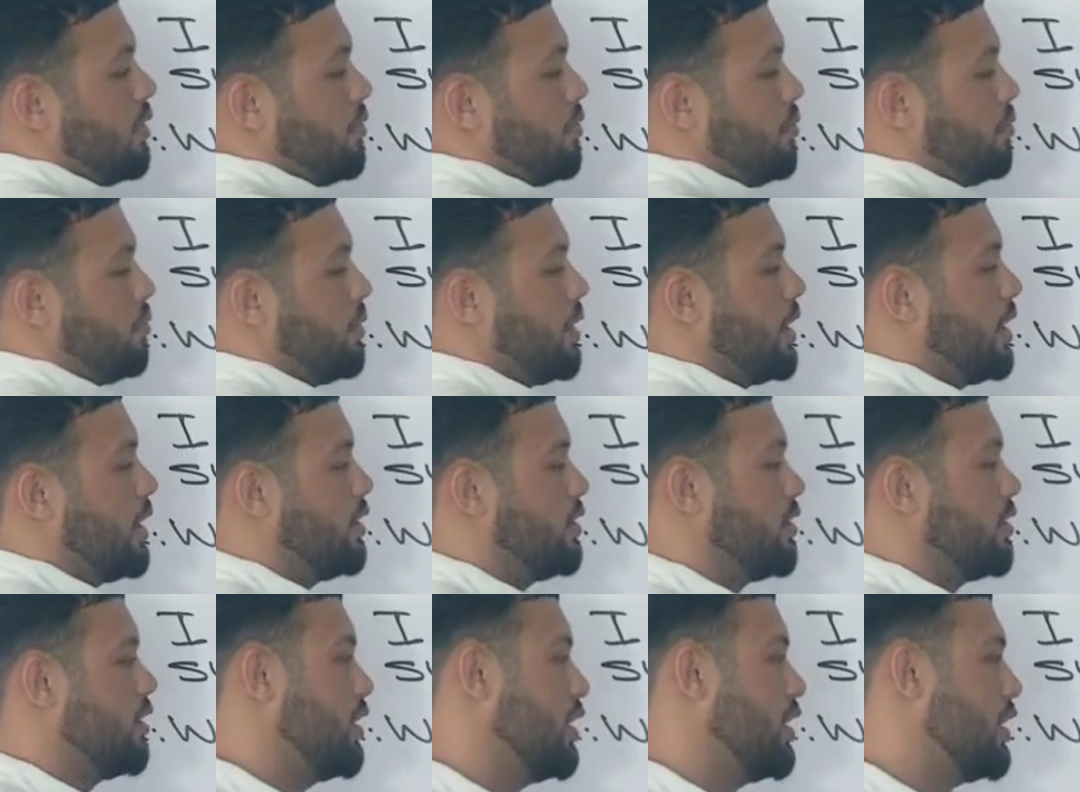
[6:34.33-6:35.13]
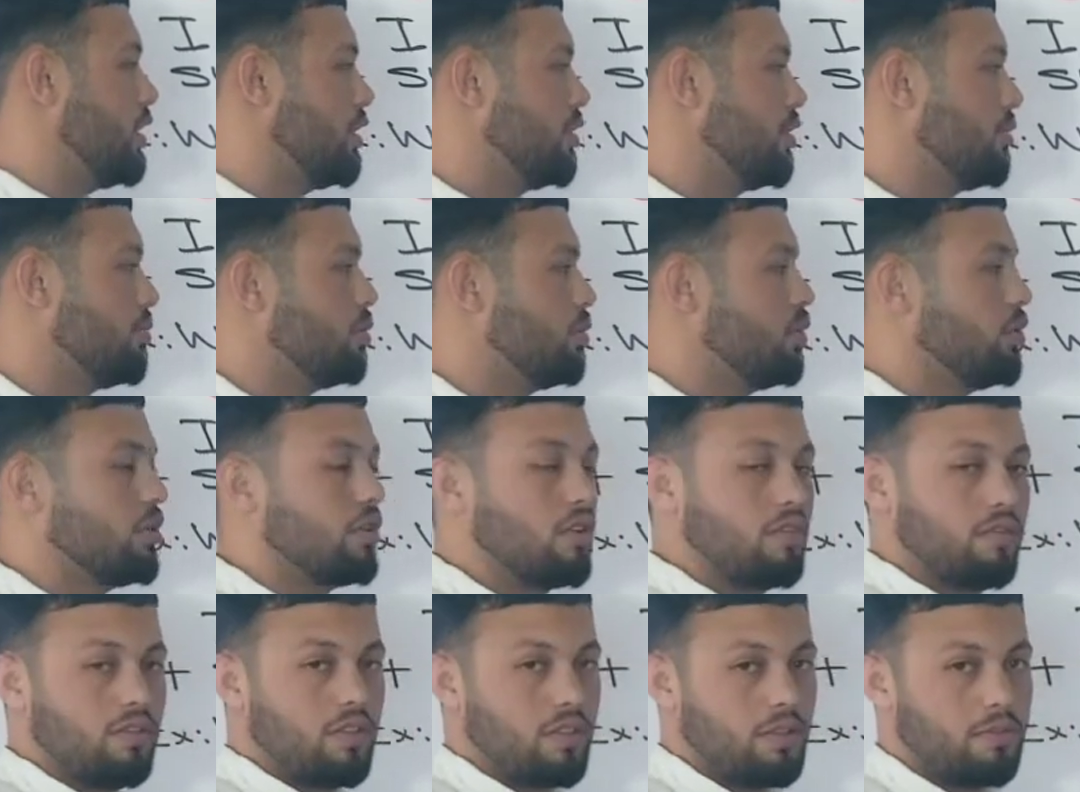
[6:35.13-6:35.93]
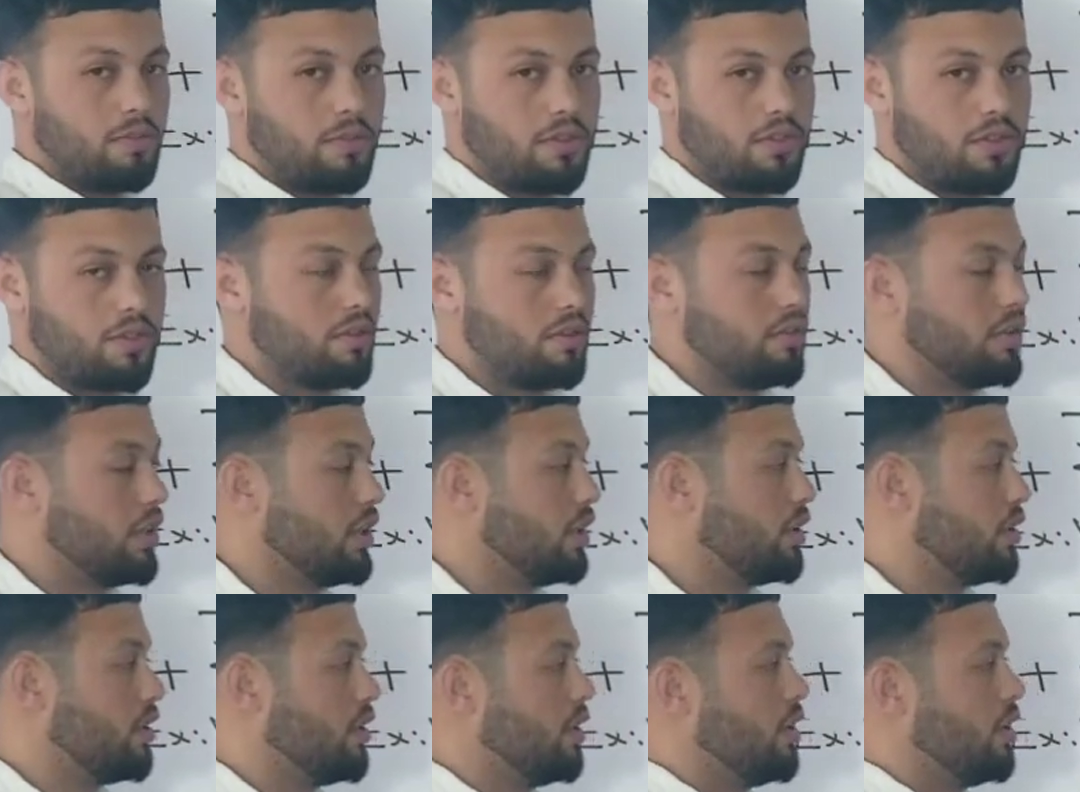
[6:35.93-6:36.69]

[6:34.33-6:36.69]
But learn, both of them is correct.